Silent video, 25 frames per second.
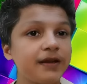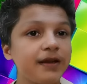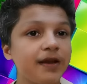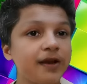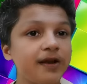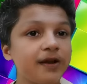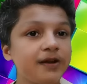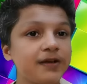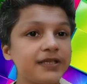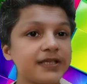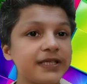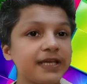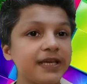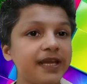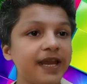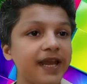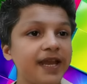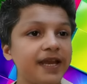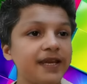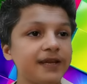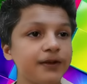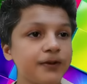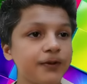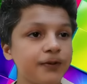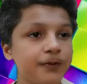Hottie
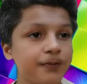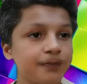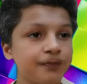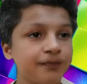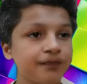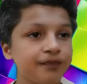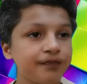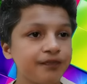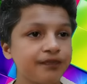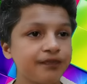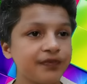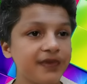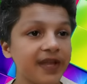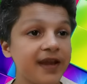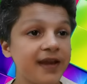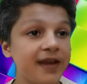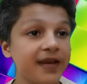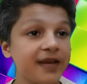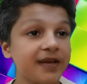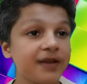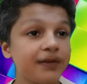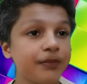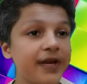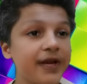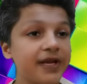Kelly Hu and
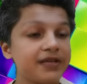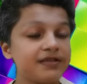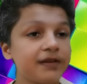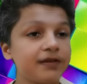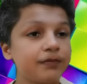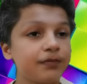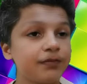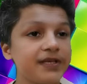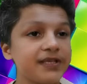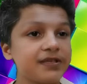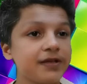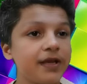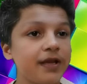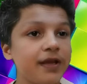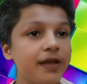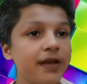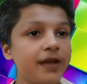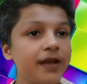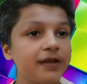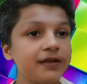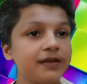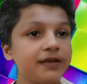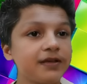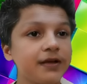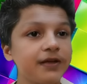an impressive but
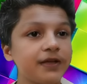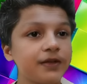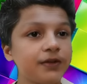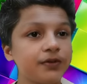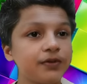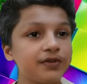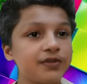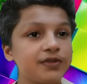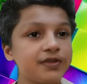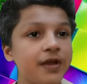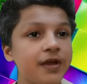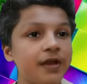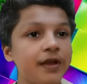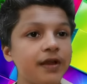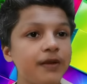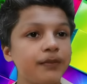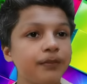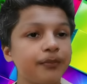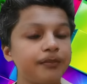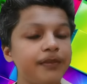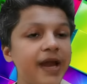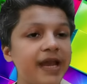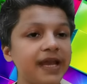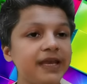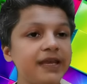underused
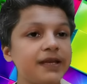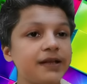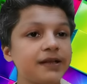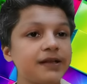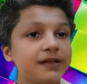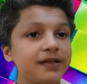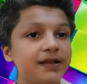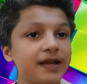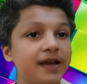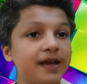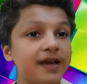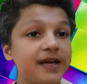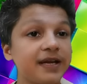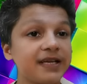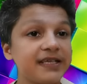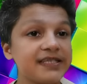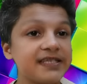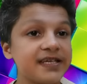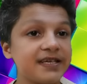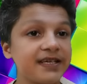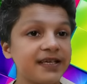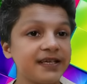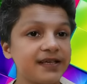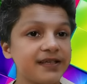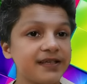Michael Clarke
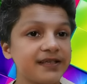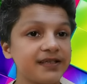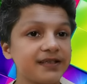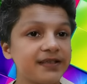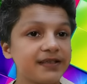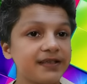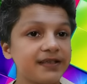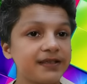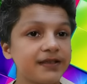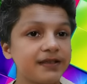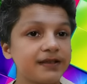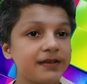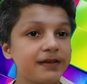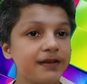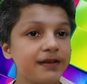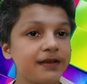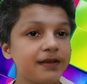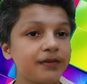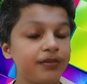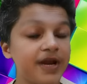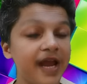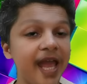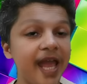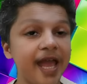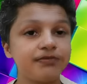Duncan,
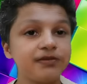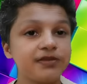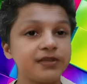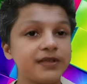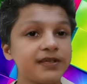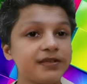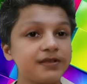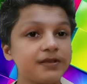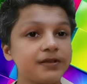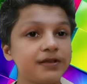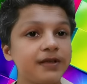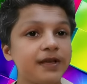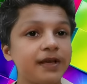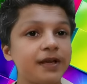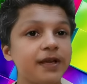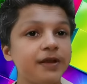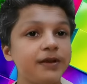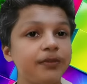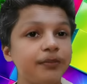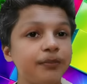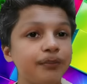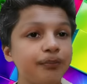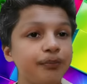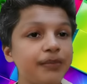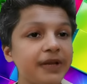perhaps this
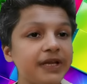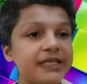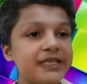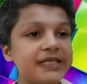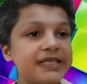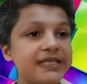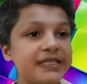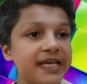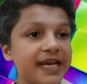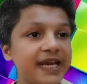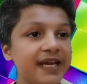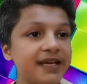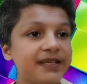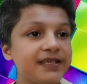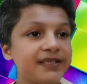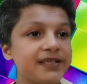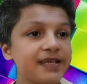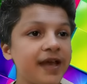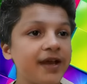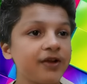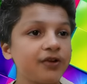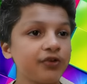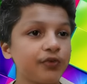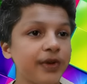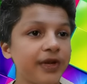bit stands
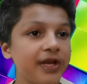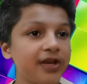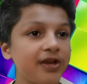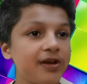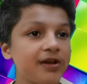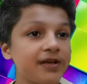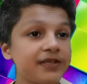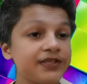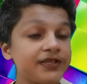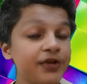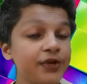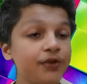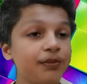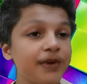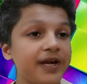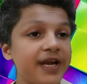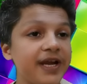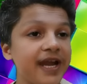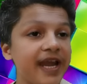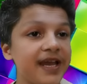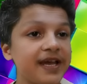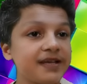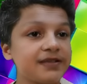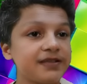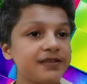out because rumor
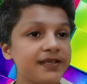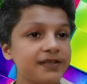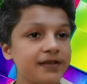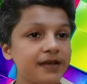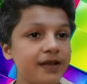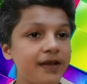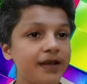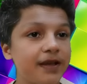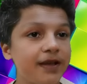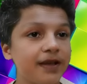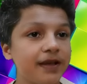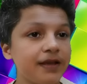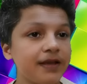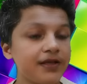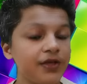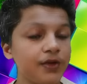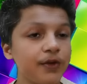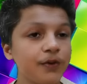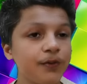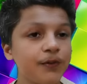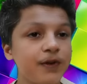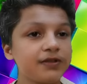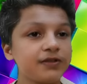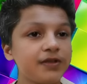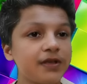has it
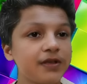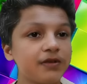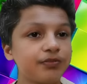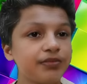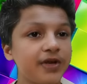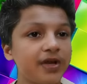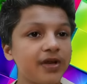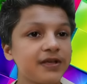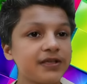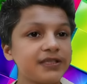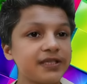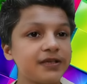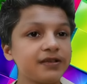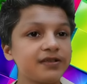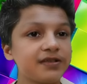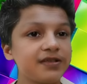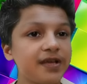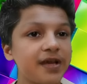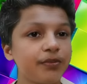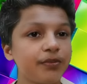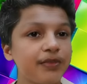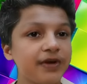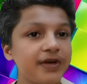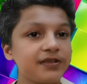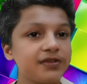Universal brought in
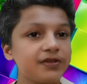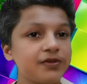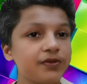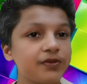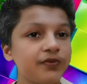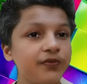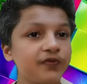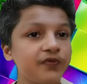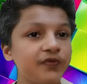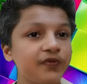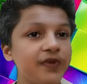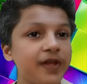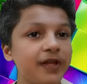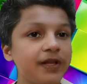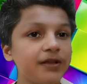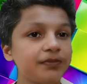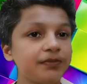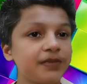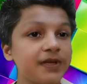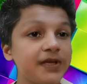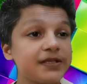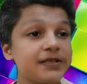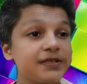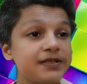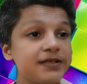Sommers to
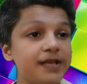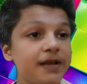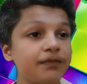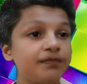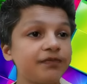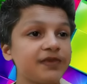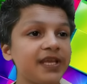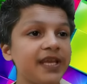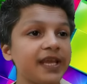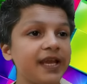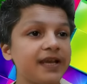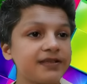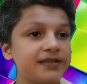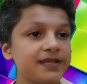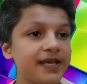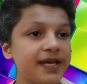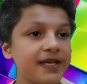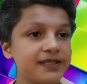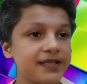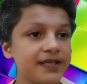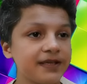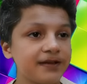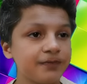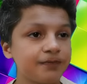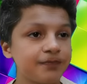film something
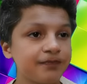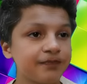exciting.